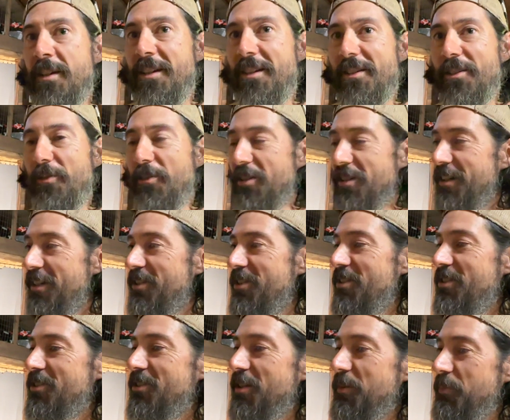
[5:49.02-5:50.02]
The
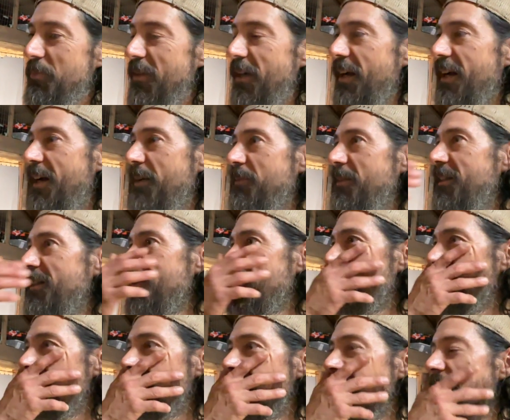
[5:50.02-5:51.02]
relationship? Yeah, I mean,
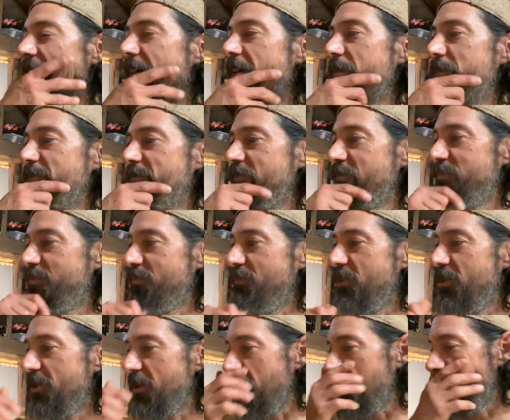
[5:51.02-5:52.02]
it's just,
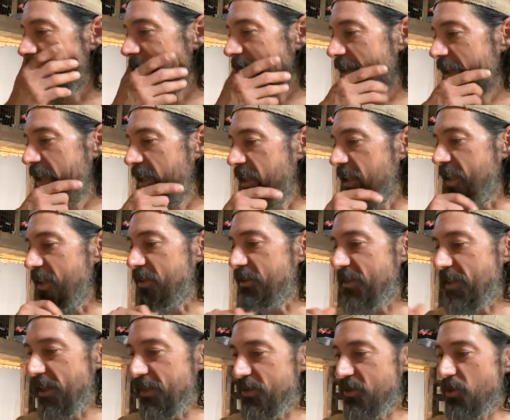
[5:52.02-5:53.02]

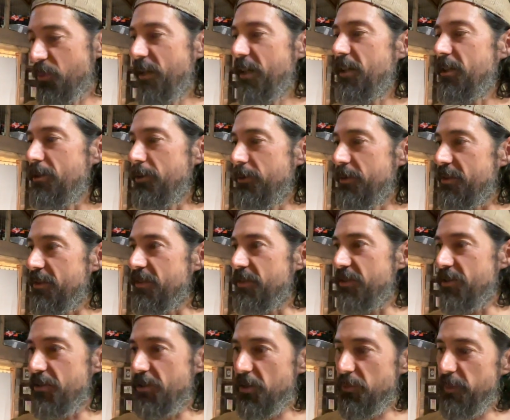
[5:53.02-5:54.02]
it's got so many
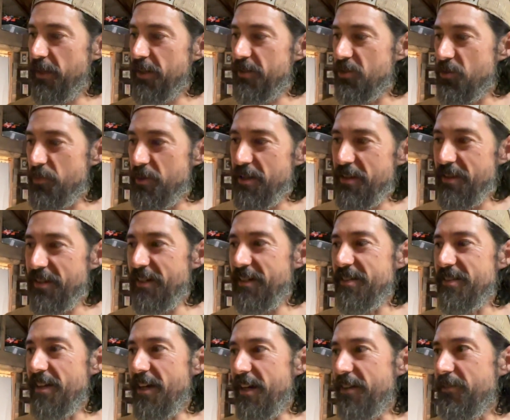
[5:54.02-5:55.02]
uses. You can make so many
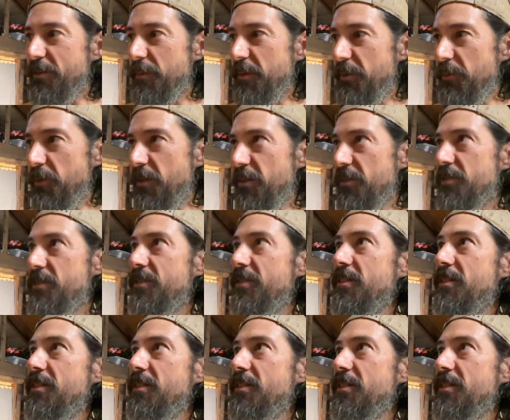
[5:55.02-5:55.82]
things out of it. I mean, there's